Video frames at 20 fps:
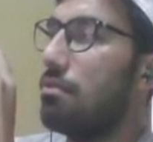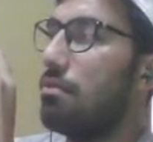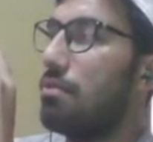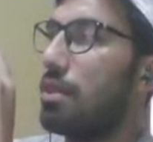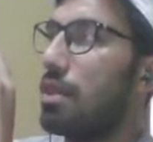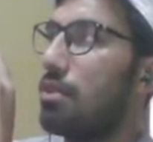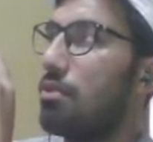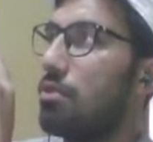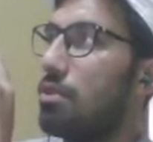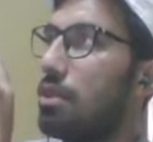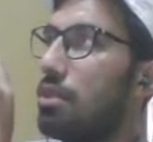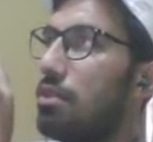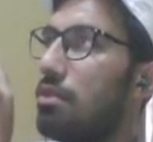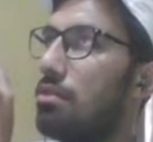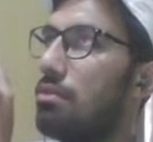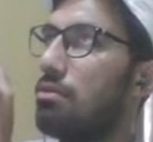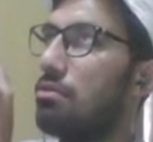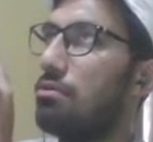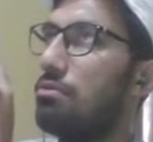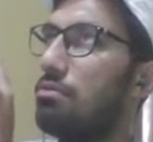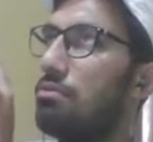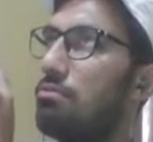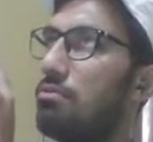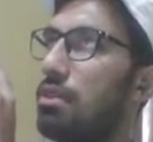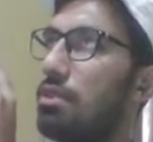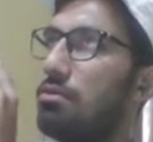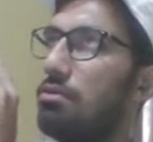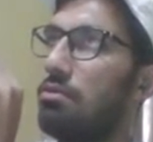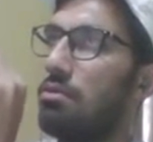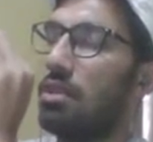we are looking into
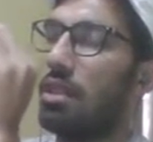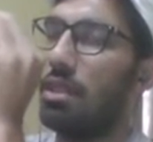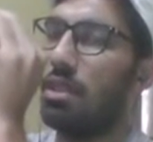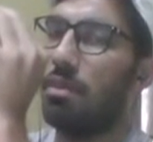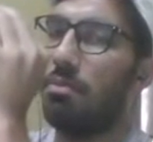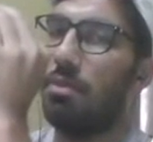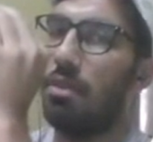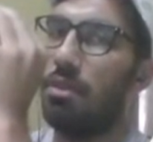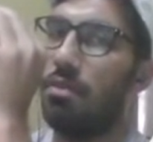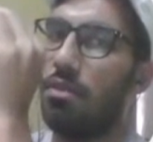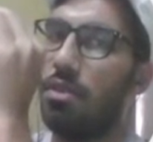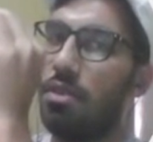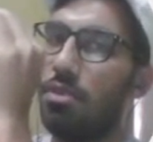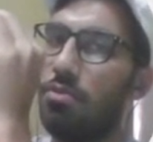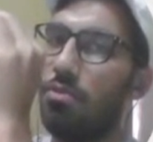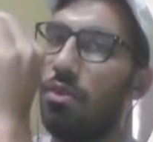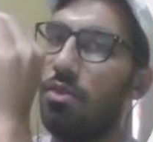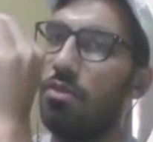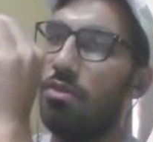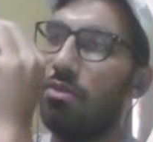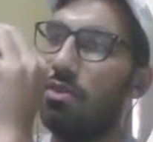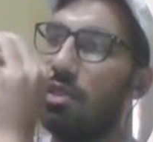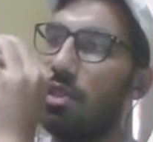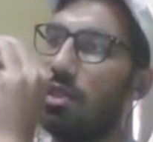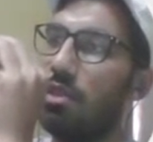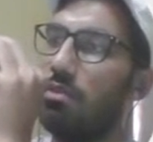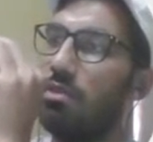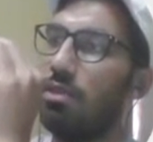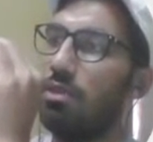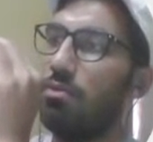a society, particular small
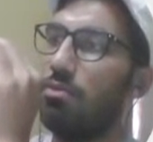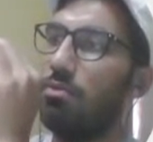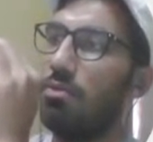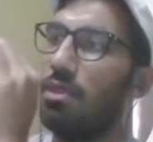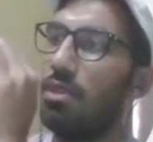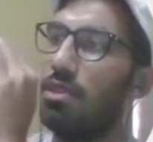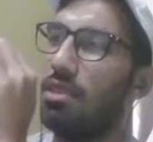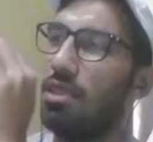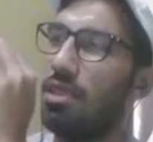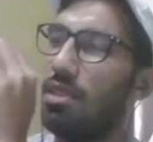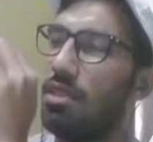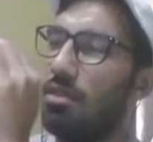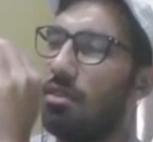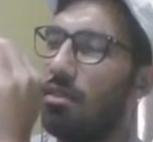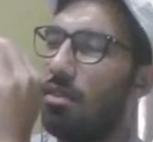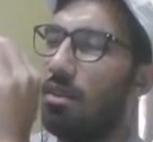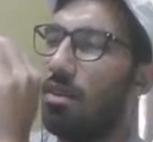society. Okay, so basically